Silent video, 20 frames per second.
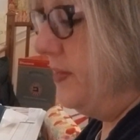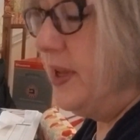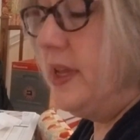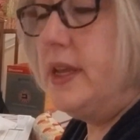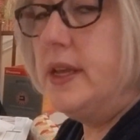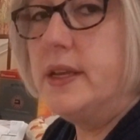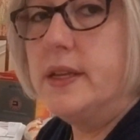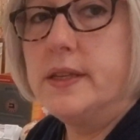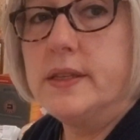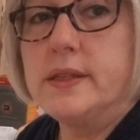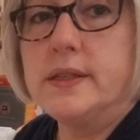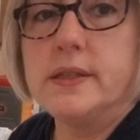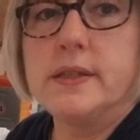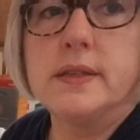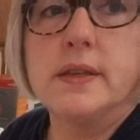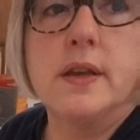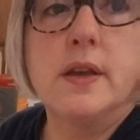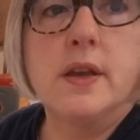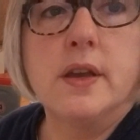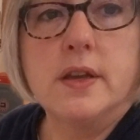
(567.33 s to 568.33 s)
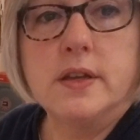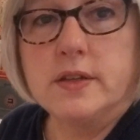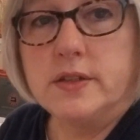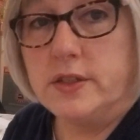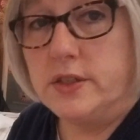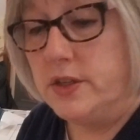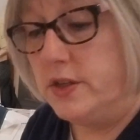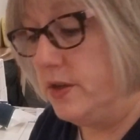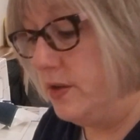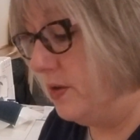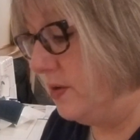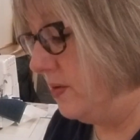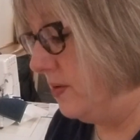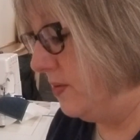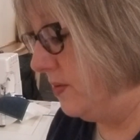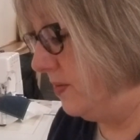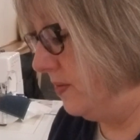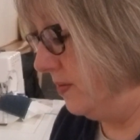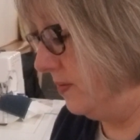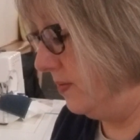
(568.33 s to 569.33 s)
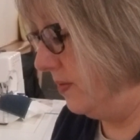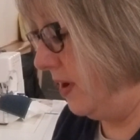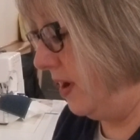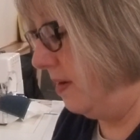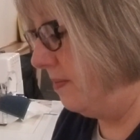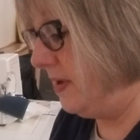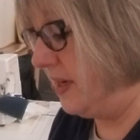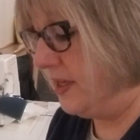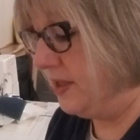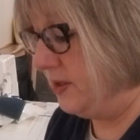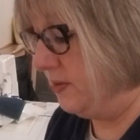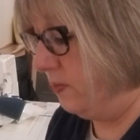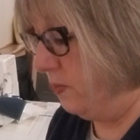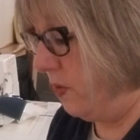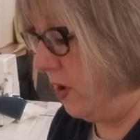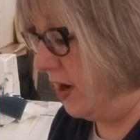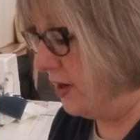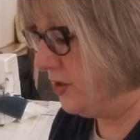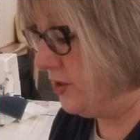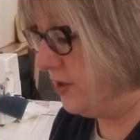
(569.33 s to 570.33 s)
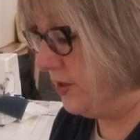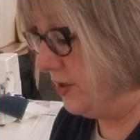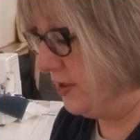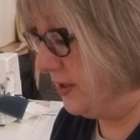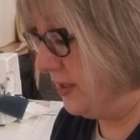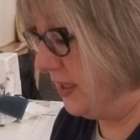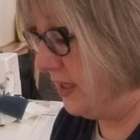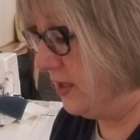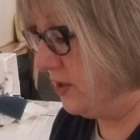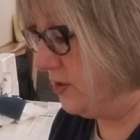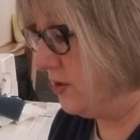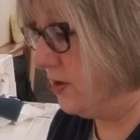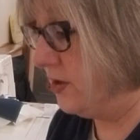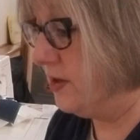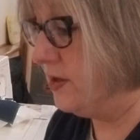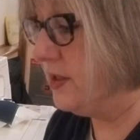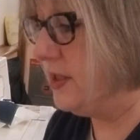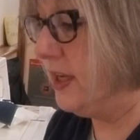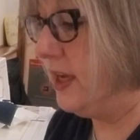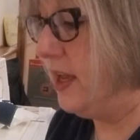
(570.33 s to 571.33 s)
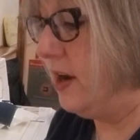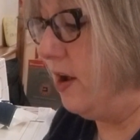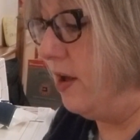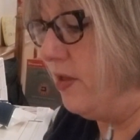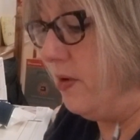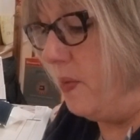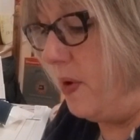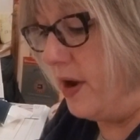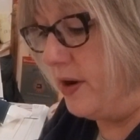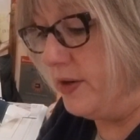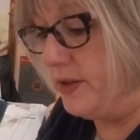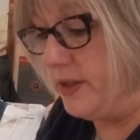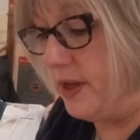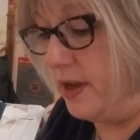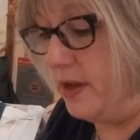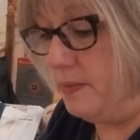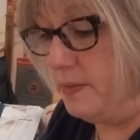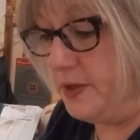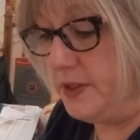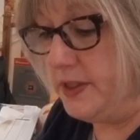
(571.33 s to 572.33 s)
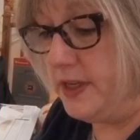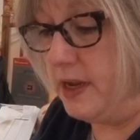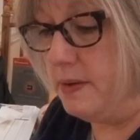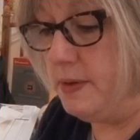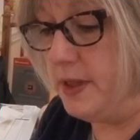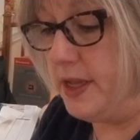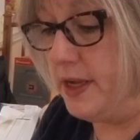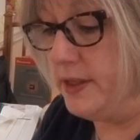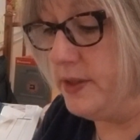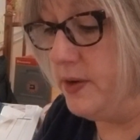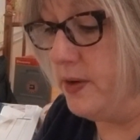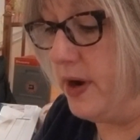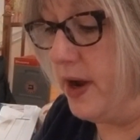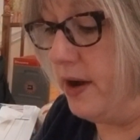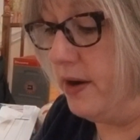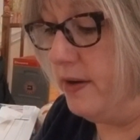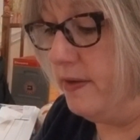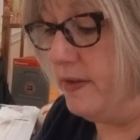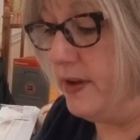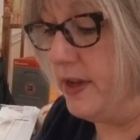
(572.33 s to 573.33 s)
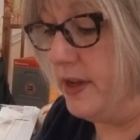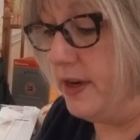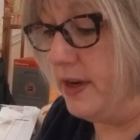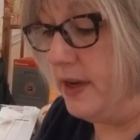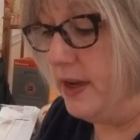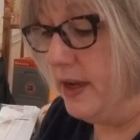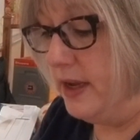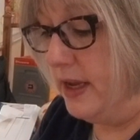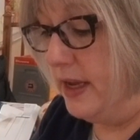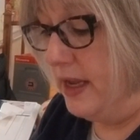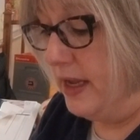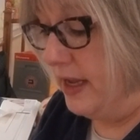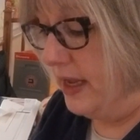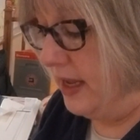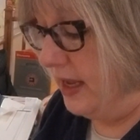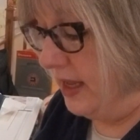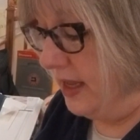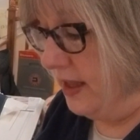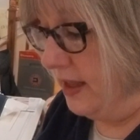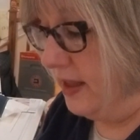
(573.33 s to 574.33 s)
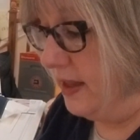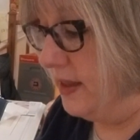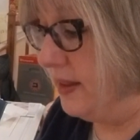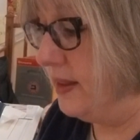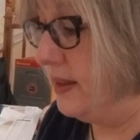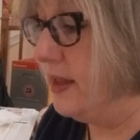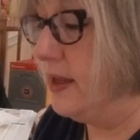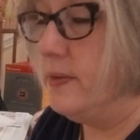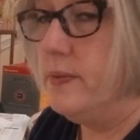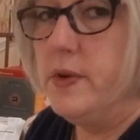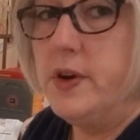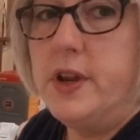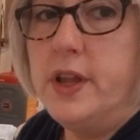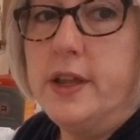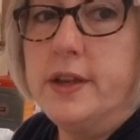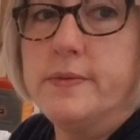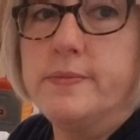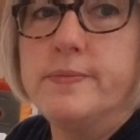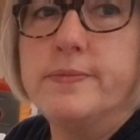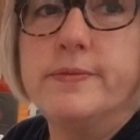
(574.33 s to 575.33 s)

is I'm going to wash the t-shirt to get all the water-soluble stabilizer out of it, and then we're done.